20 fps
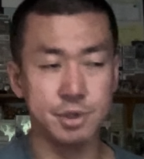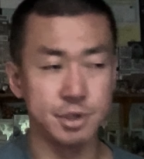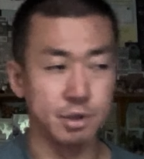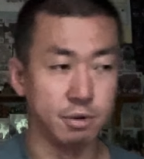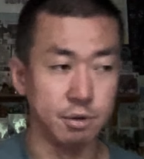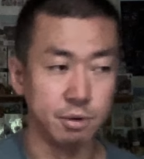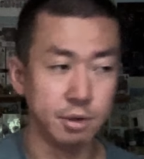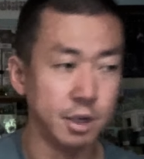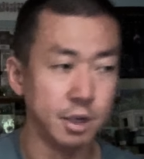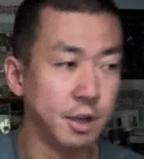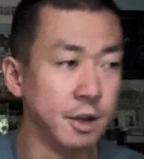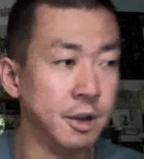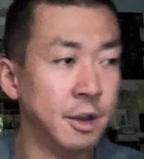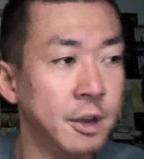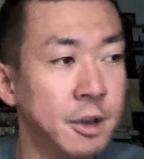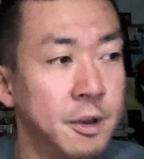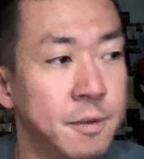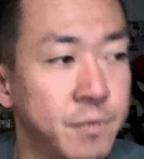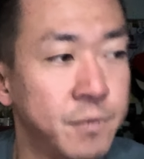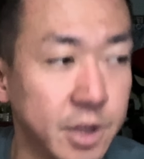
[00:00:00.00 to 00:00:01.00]
So,
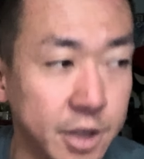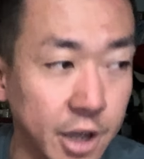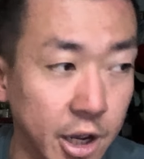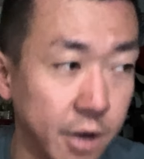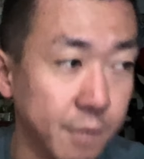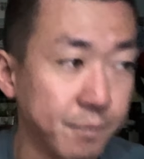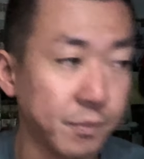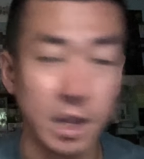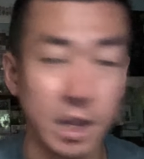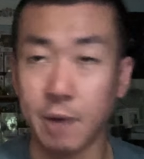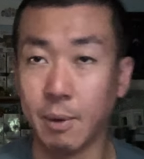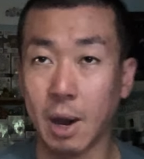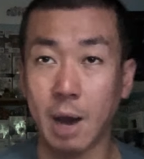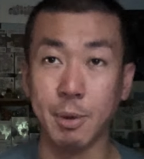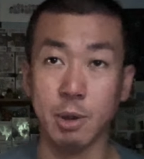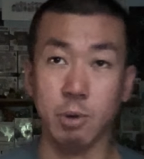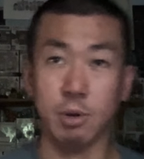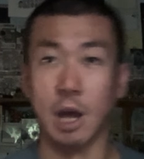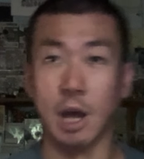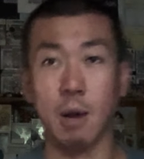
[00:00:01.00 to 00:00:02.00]
yeah, I'm
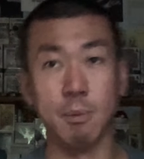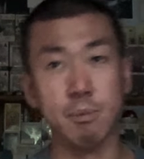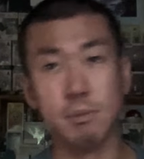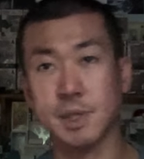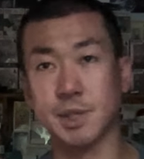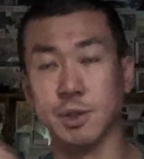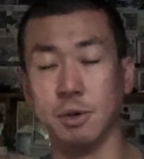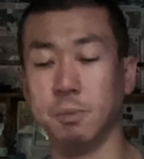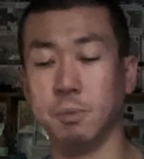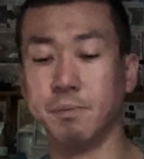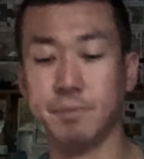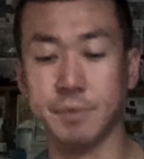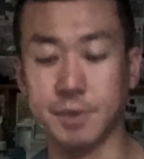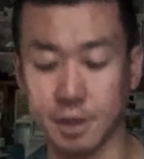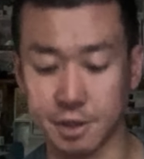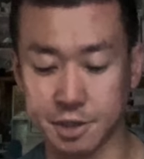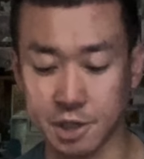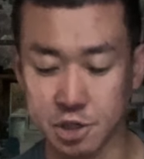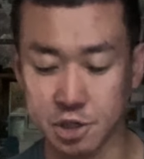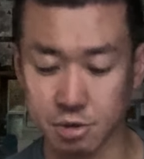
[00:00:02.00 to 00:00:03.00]
happy with that. So
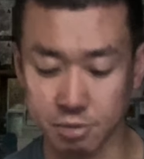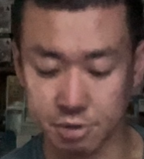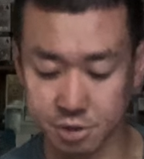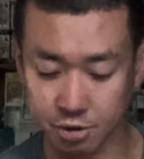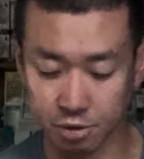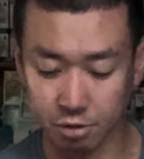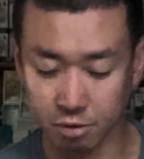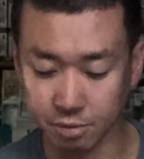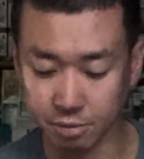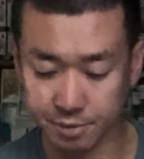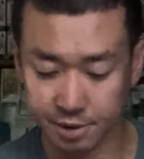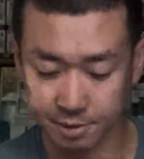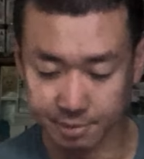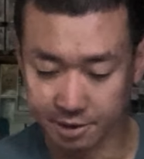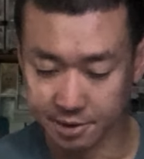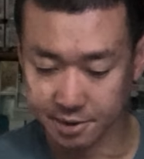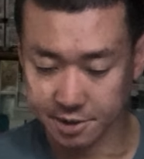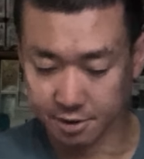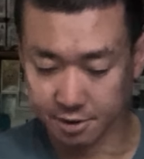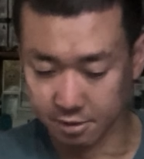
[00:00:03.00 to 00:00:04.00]
the T-shirt was cool. I
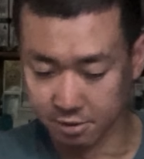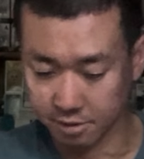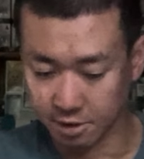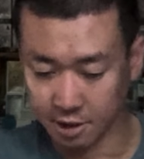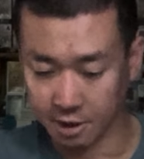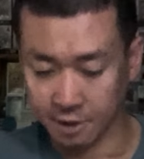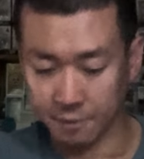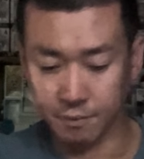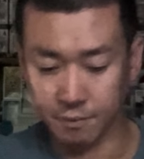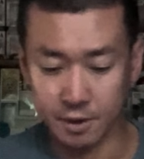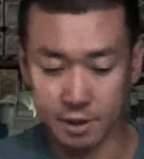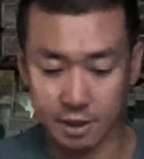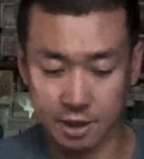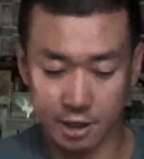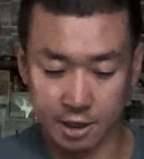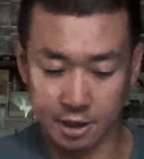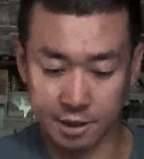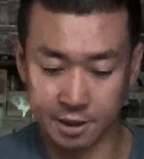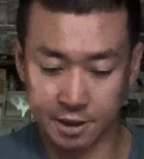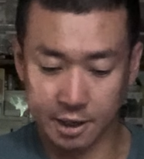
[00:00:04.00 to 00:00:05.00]
mean, so
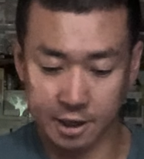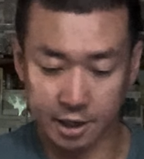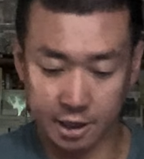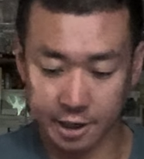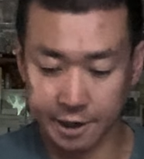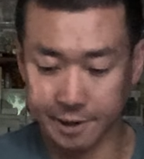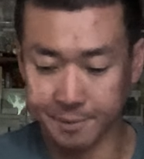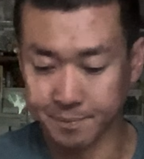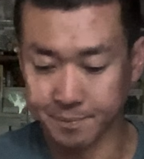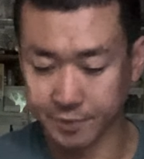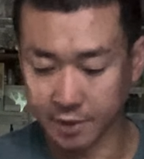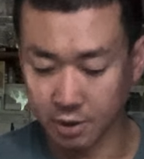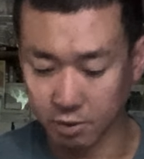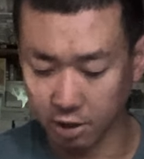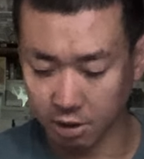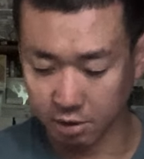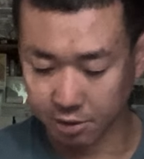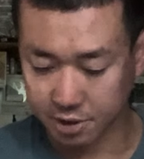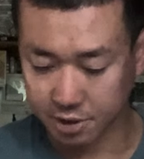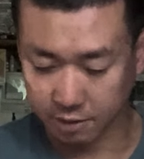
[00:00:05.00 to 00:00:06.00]
and what
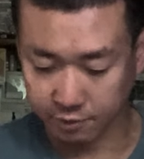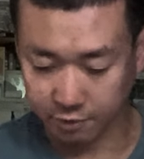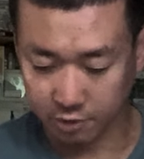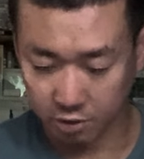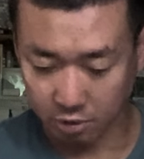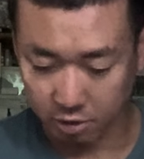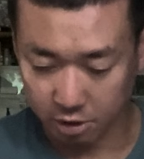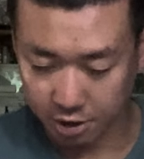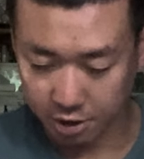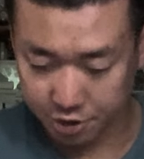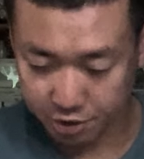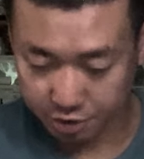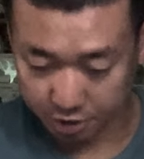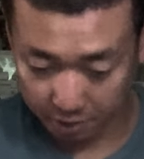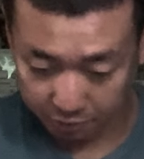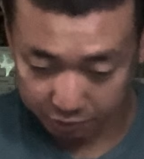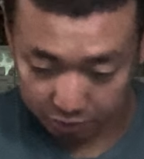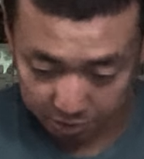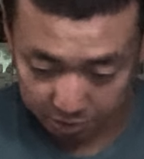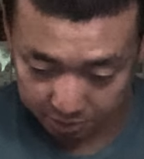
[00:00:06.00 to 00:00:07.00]
else I've got? Actually,
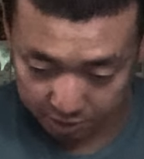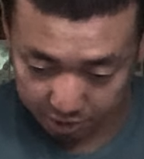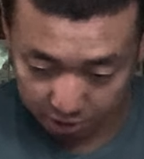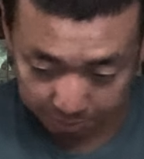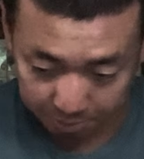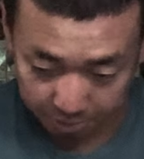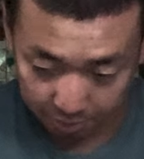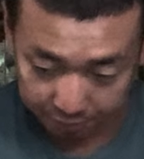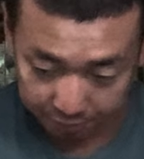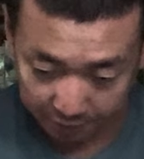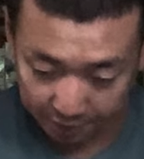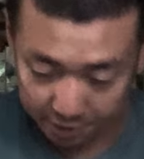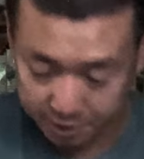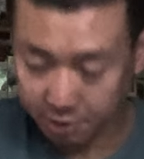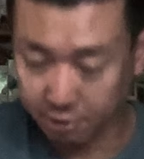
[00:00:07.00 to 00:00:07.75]
I've got a couple of things.